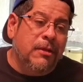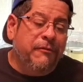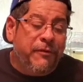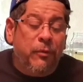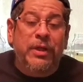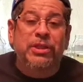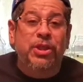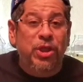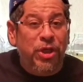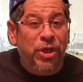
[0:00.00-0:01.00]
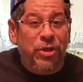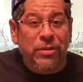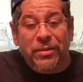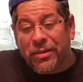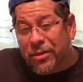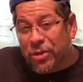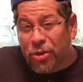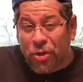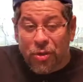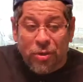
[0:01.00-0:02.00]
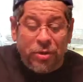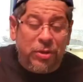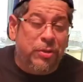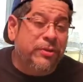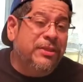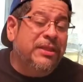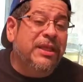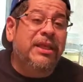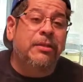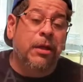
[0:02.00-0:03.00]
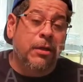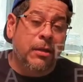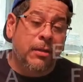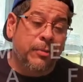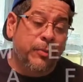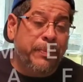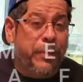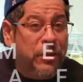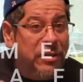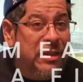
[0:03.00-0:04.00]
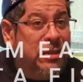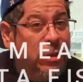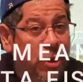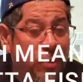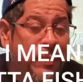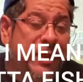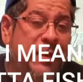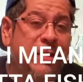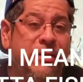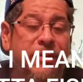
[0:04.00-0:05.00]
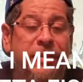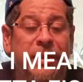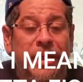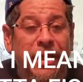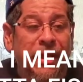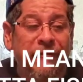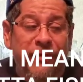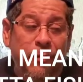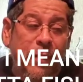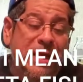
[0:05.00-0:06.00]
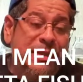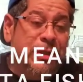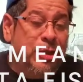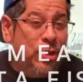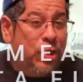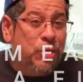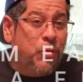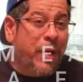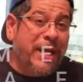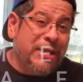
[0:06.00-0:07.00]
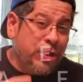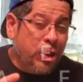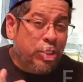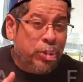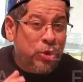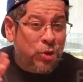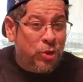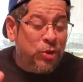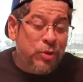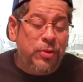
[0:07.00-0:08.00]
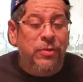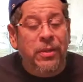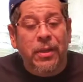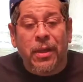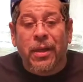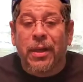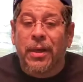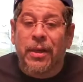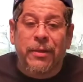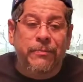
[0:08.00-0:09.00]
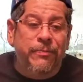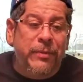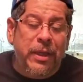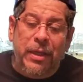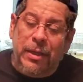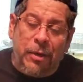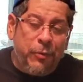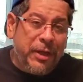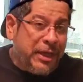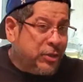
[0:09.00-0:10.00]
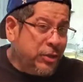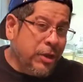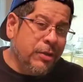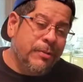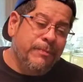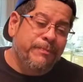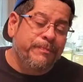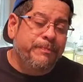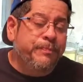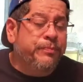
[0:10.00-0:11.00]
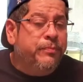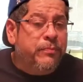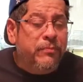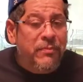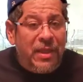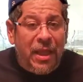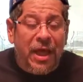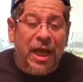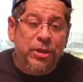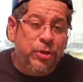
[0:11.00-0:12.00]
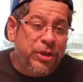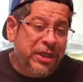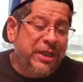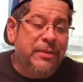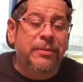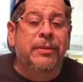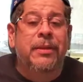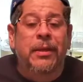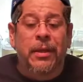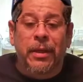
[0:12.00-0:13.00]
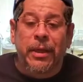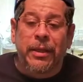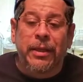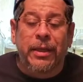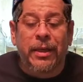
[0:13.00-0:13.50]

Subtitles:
if it was good, you succeed on reproducing your videos. If it was good what I told you to do, hey, I would like to know how you did it. And